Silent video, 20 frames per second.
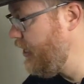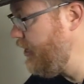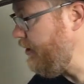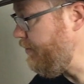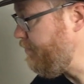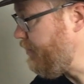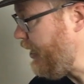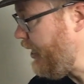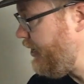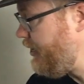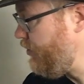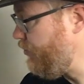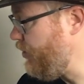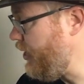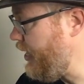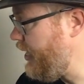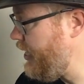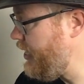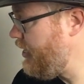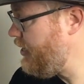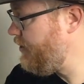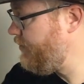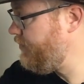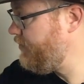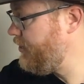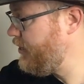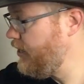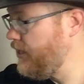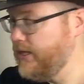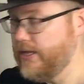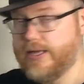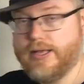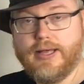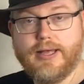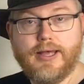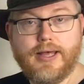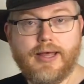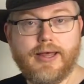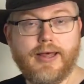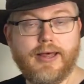By the way,
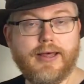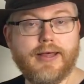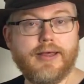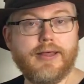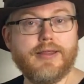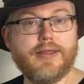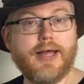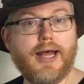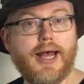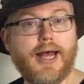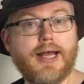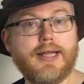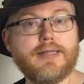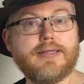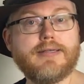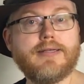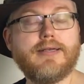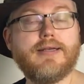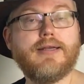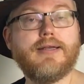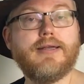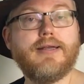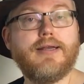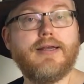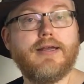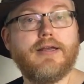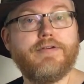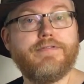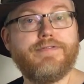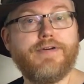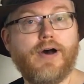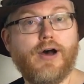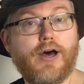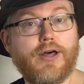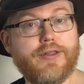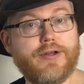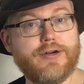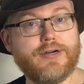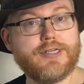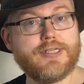that
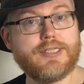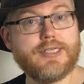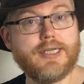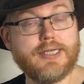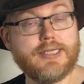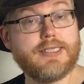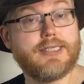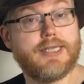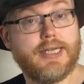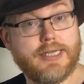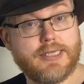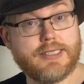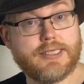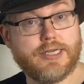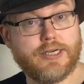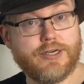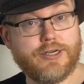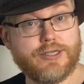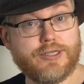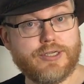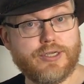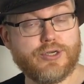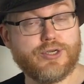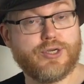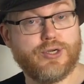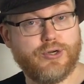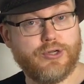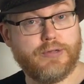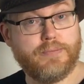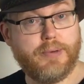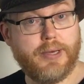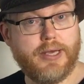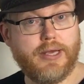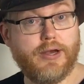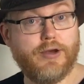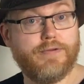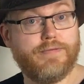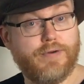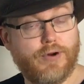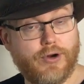father's sisters should be
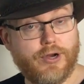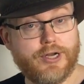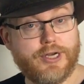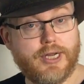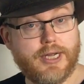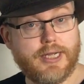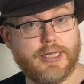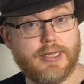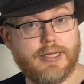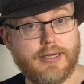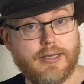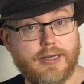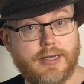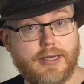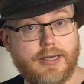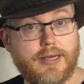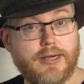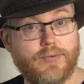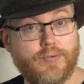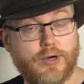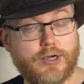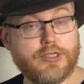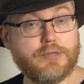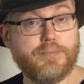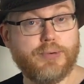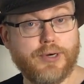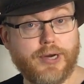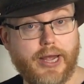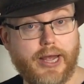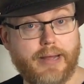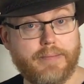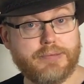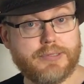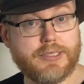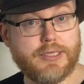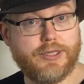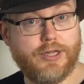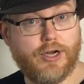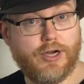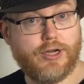avoided was perhaps
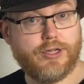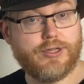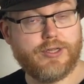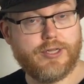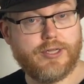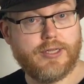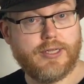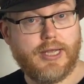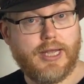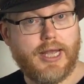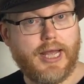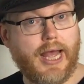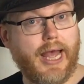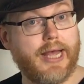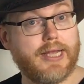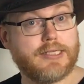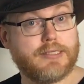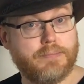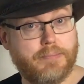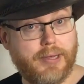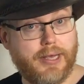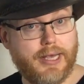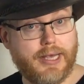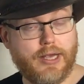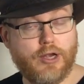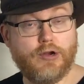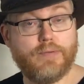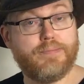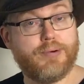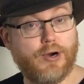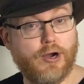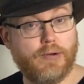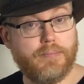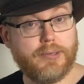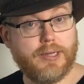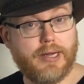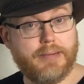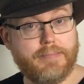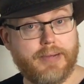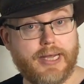not as big a
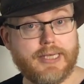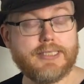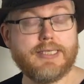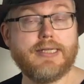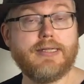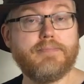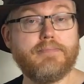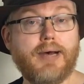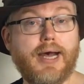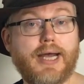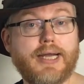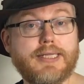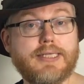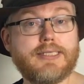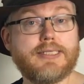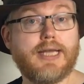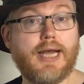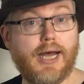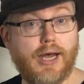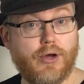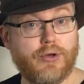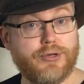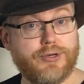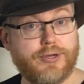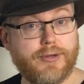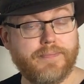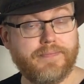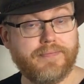problem as it might sound,